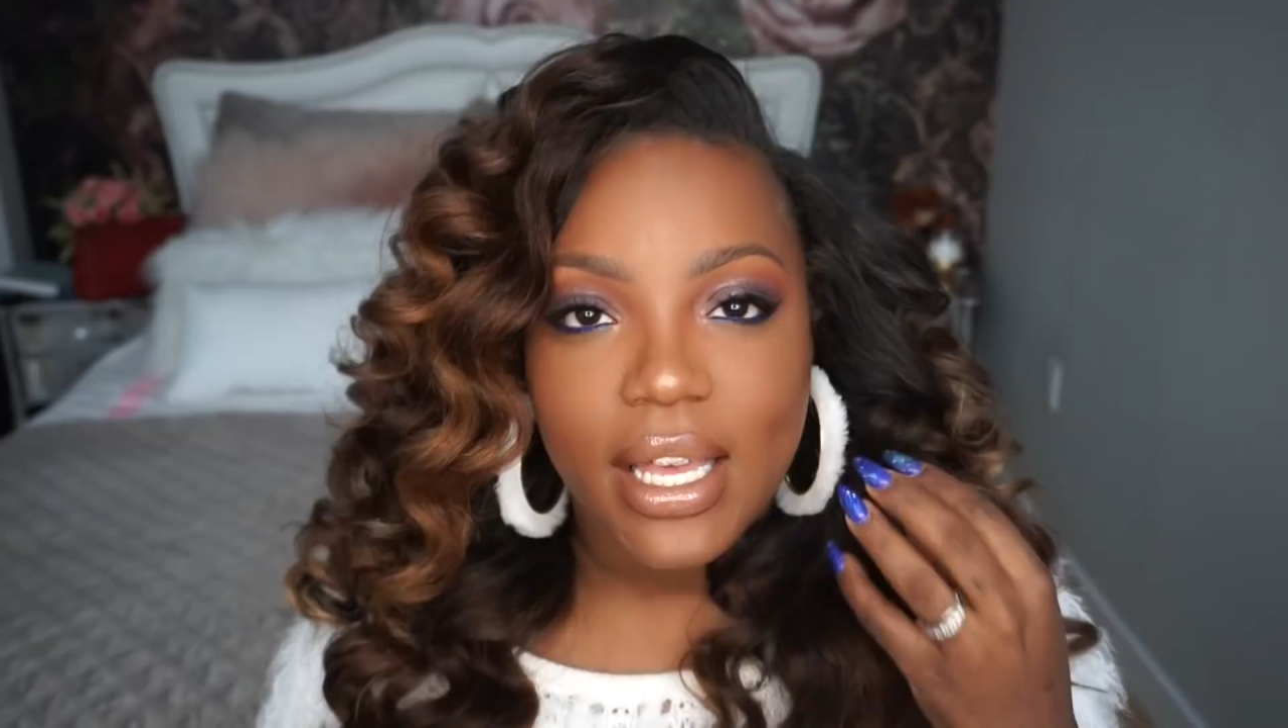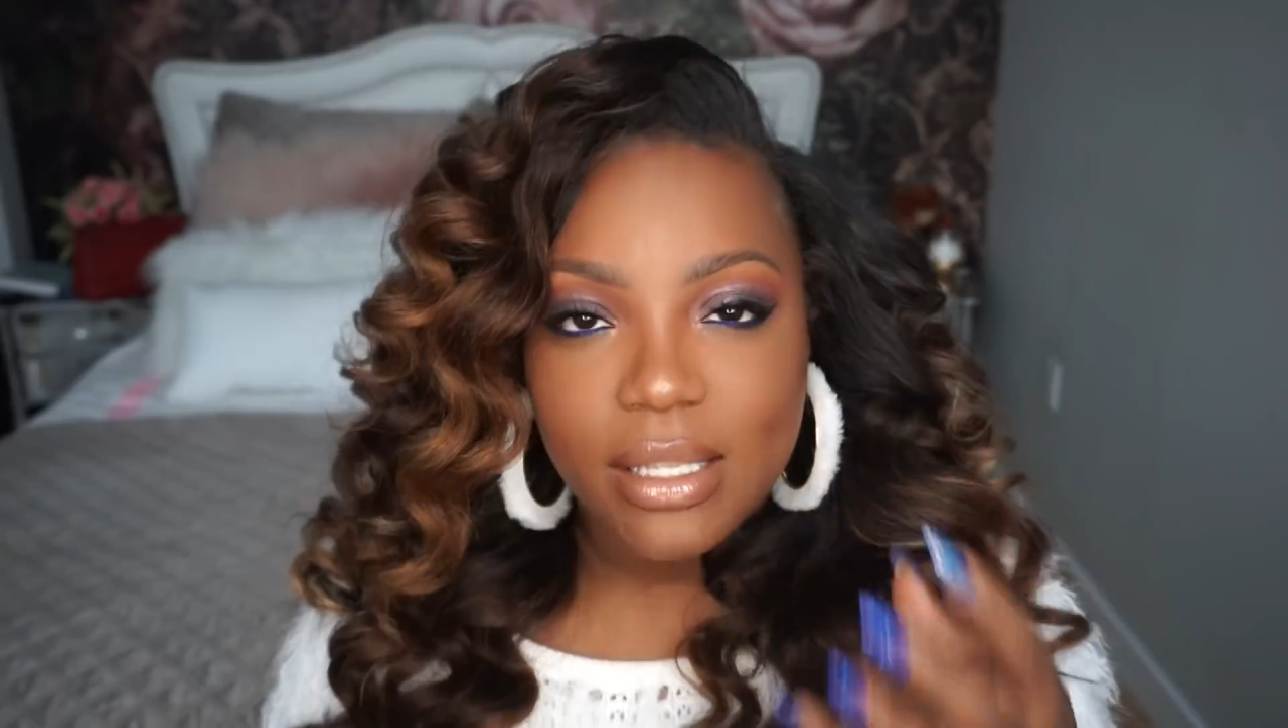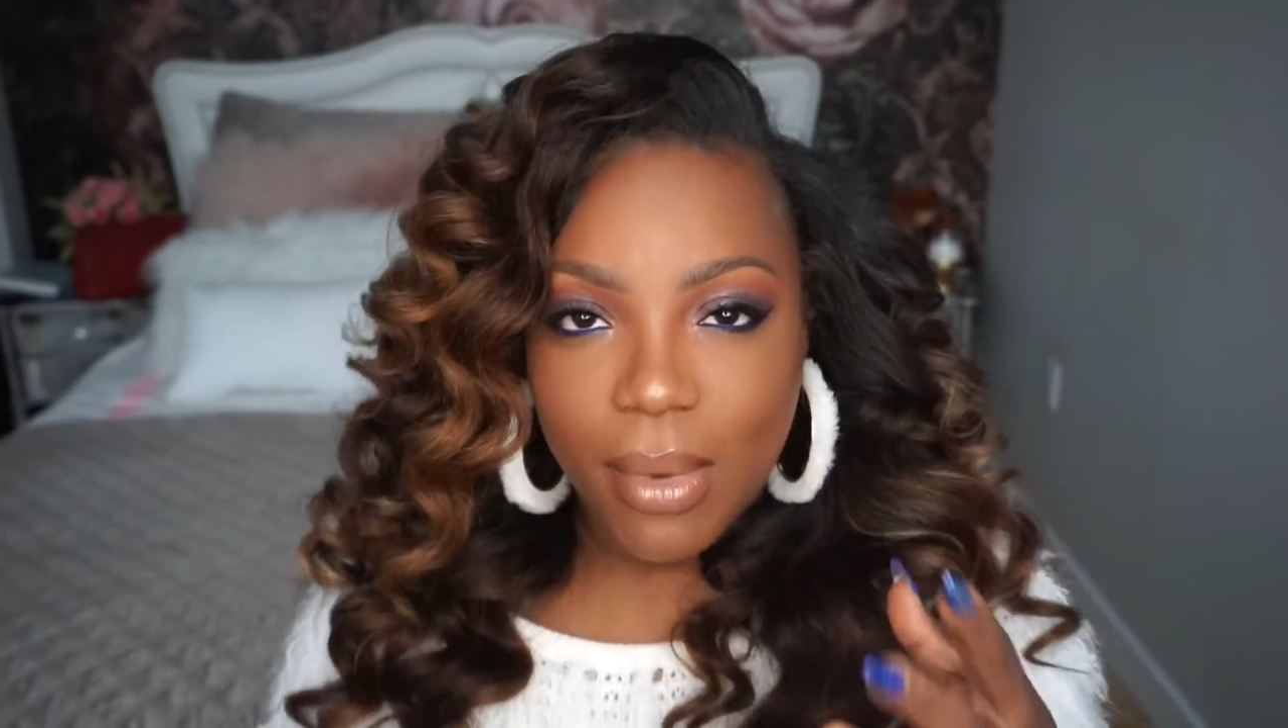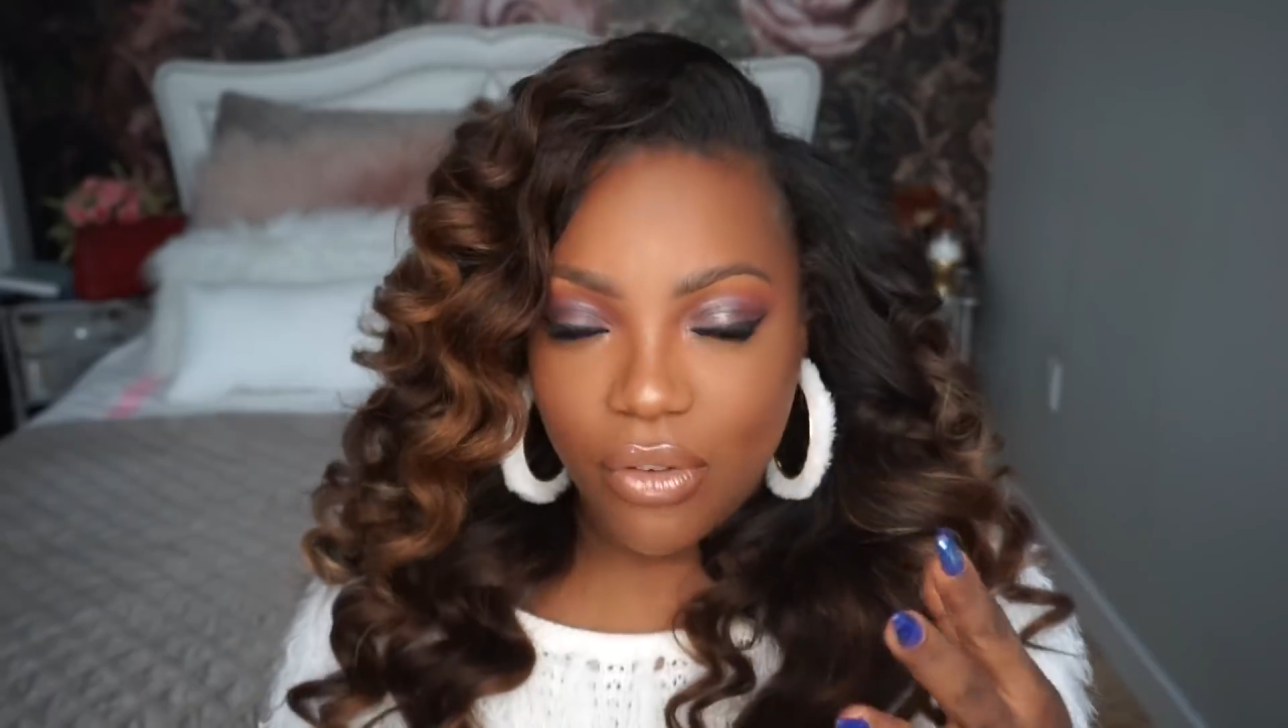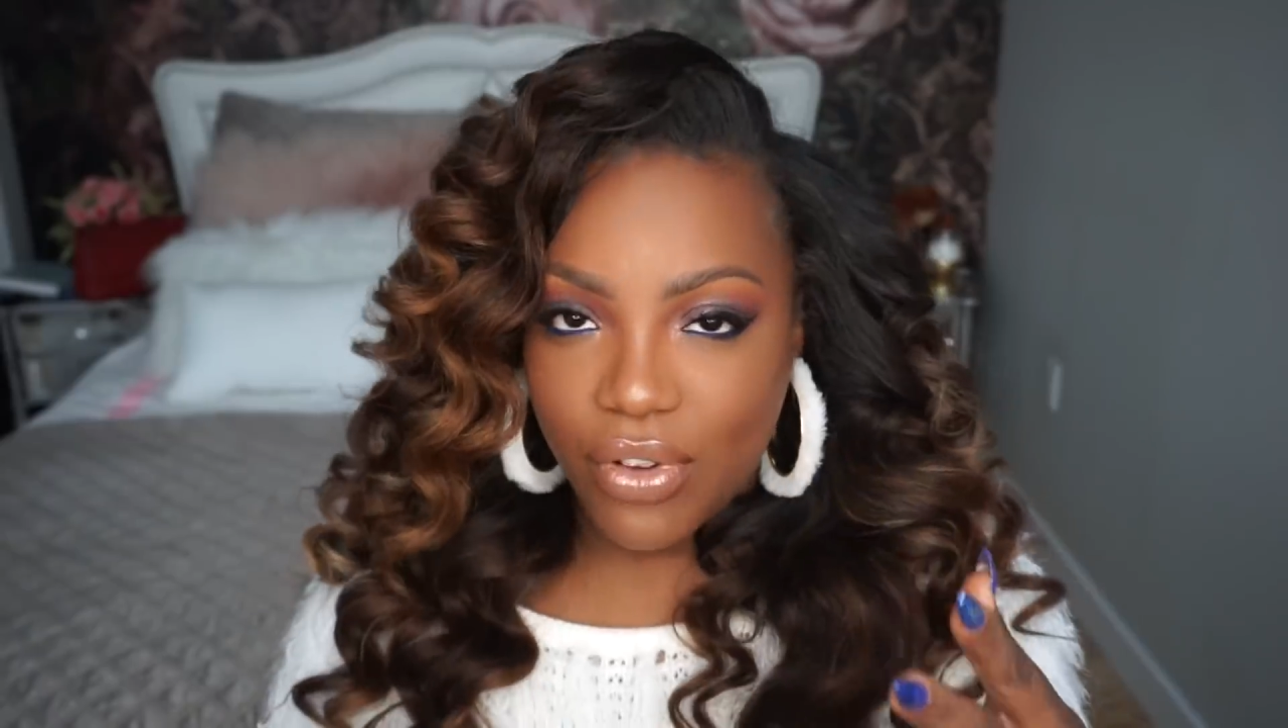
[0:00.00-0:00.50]
Is
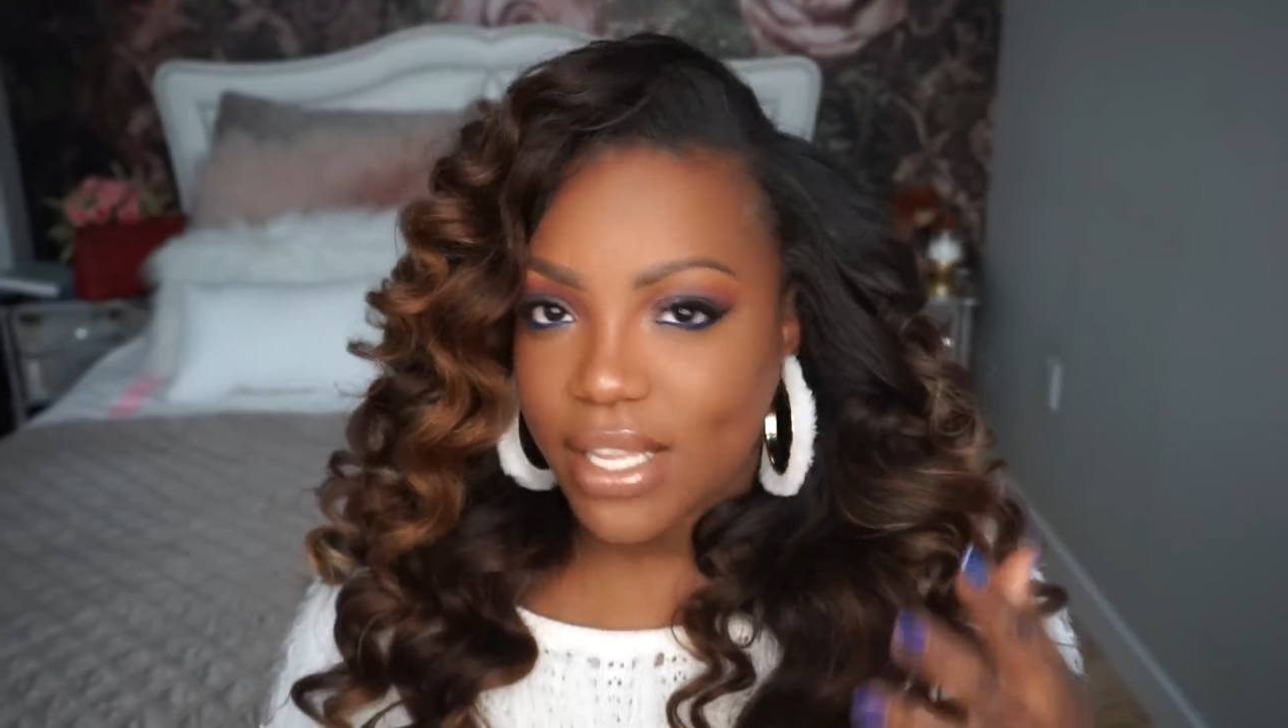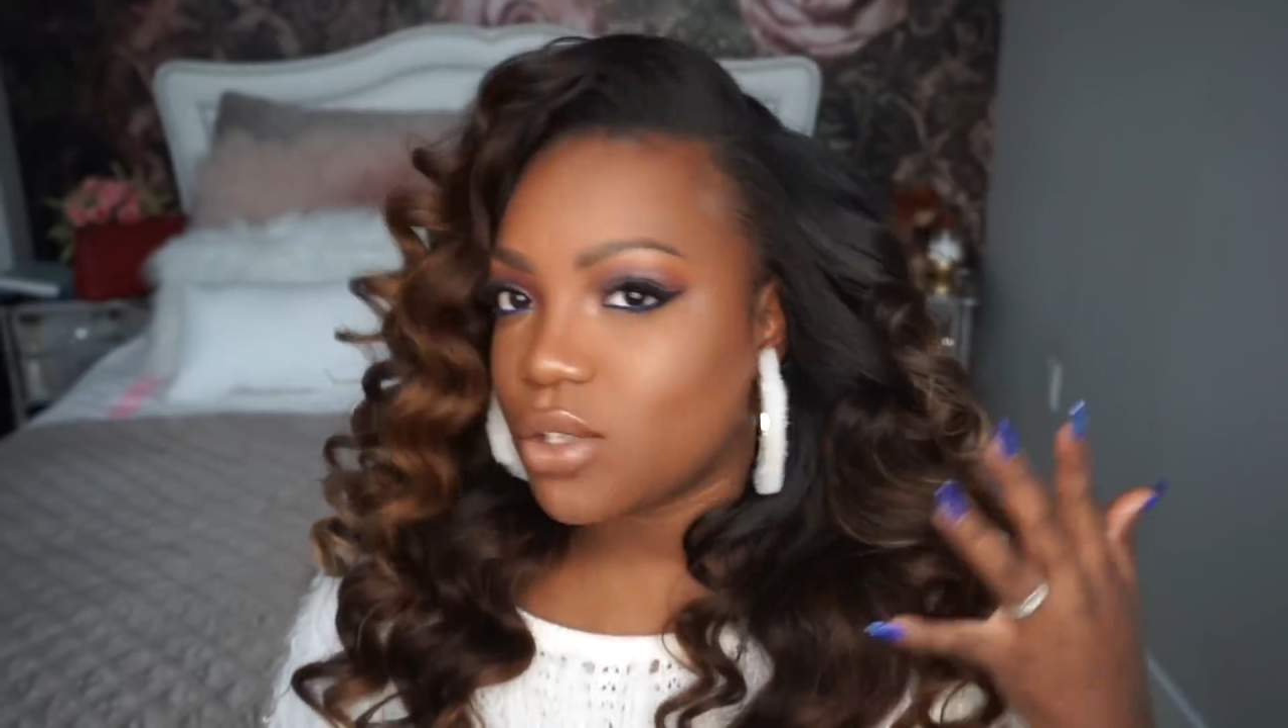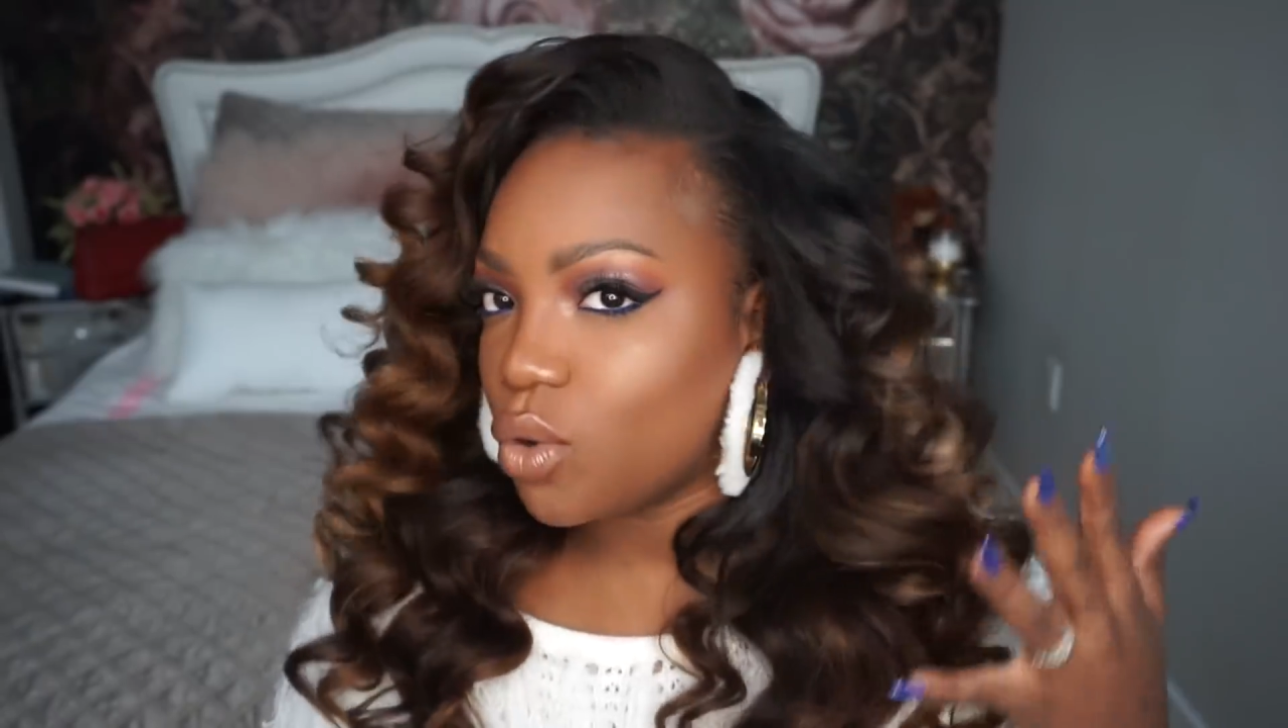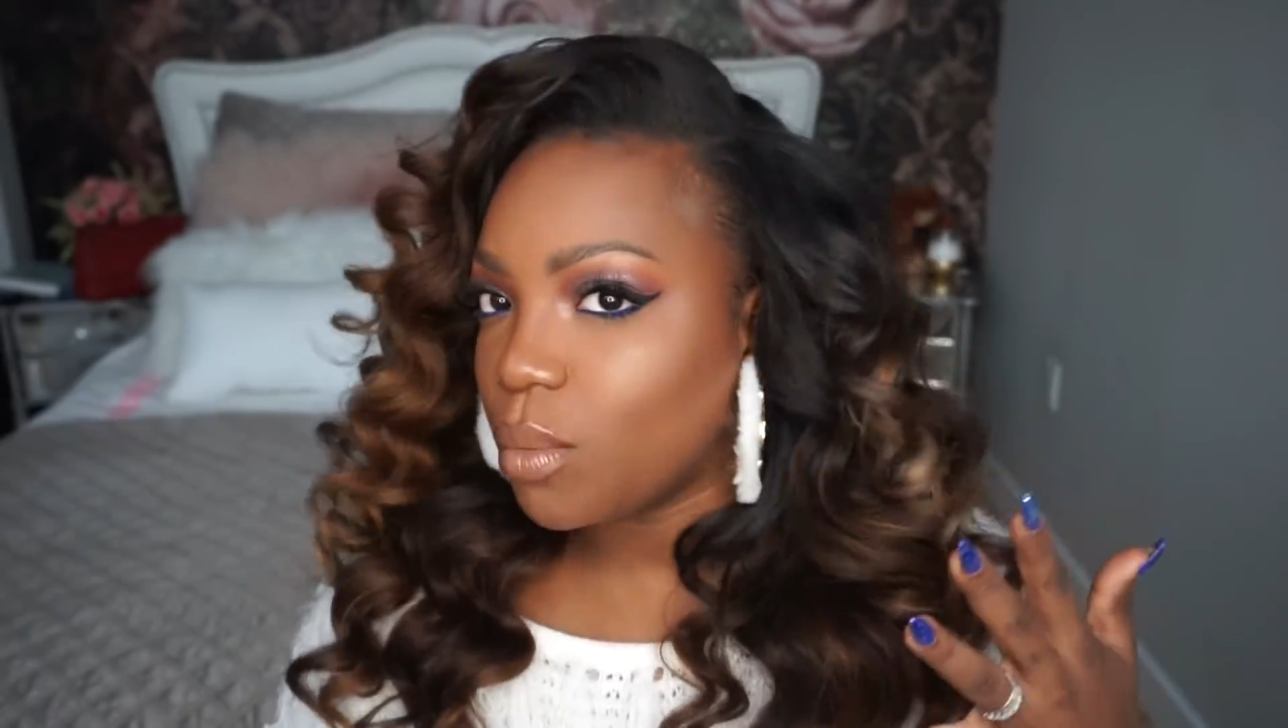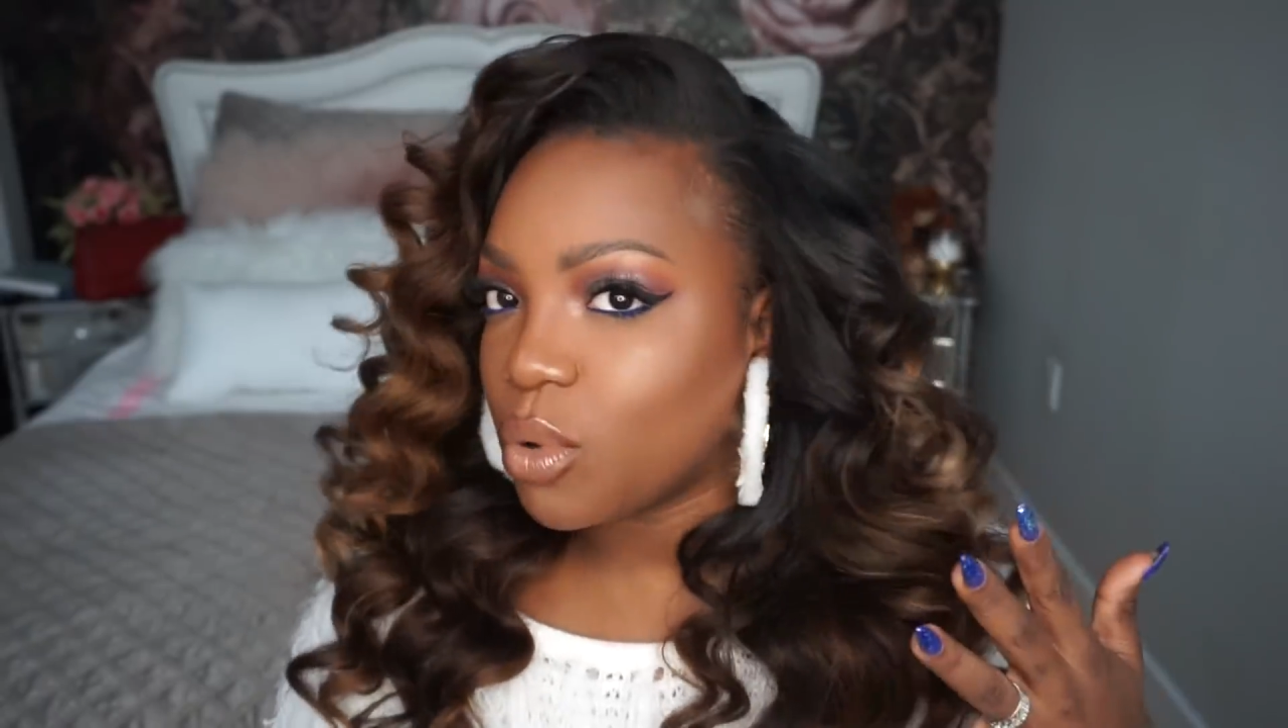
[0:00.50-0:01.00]
my face
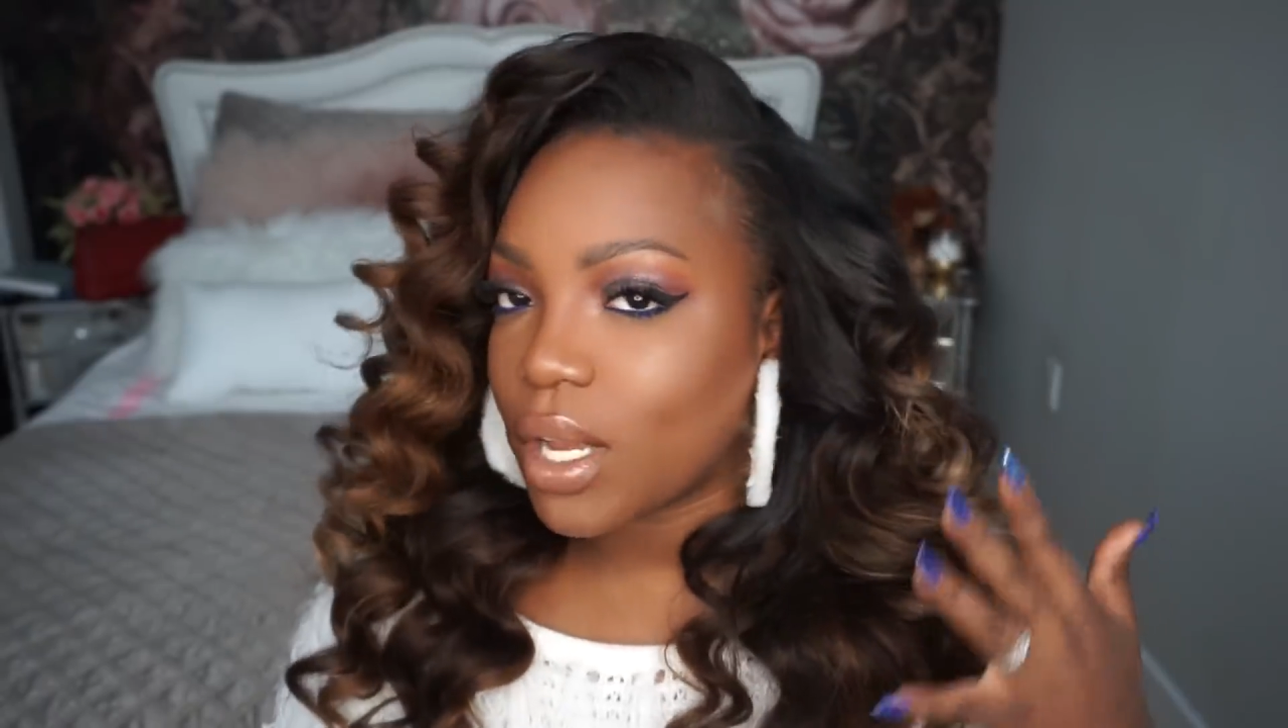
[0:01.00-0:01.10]
doable?